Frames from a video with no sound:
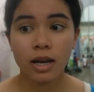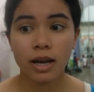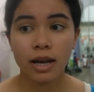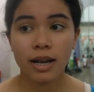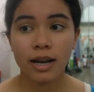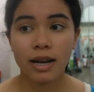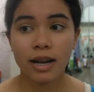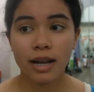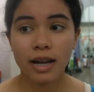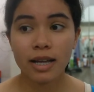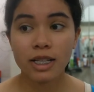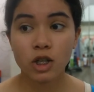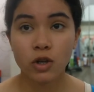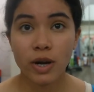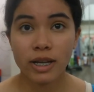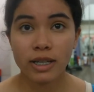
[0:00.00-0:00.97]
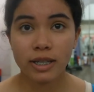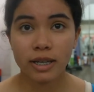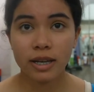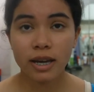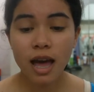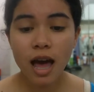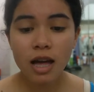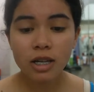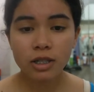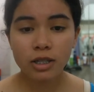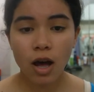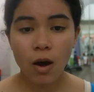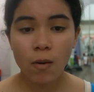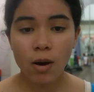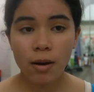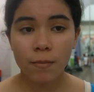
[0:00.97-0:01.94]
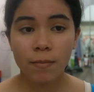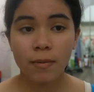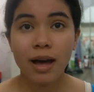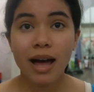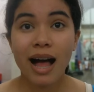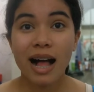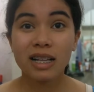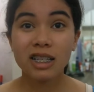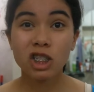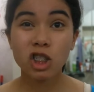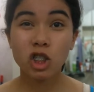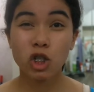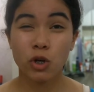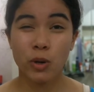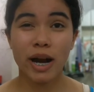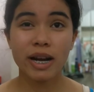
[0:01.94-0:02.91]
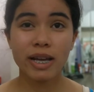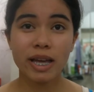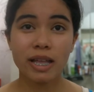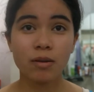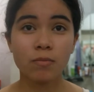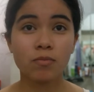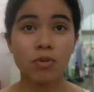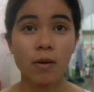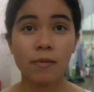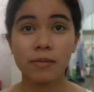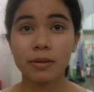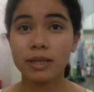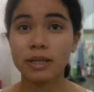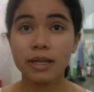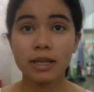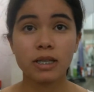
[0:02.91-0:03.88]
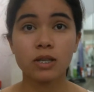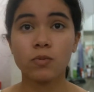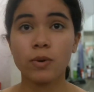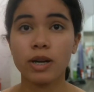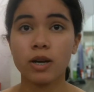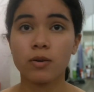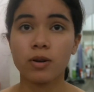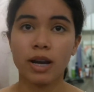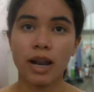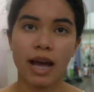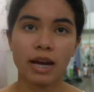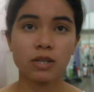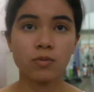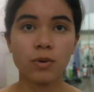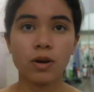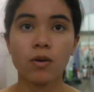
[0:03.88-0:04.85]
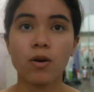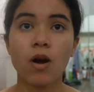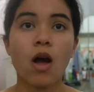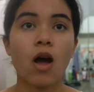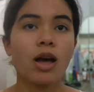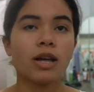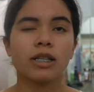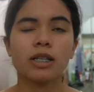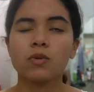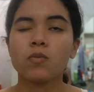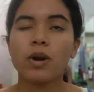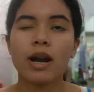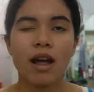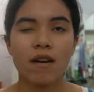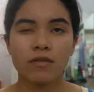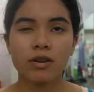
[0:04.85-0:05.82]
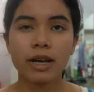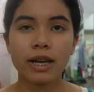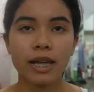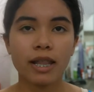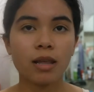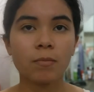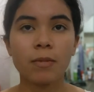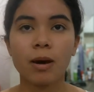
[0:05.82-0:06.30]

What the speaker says: And it's crazy. So I'll try to get them probably this week or next week, or just whenever I get them.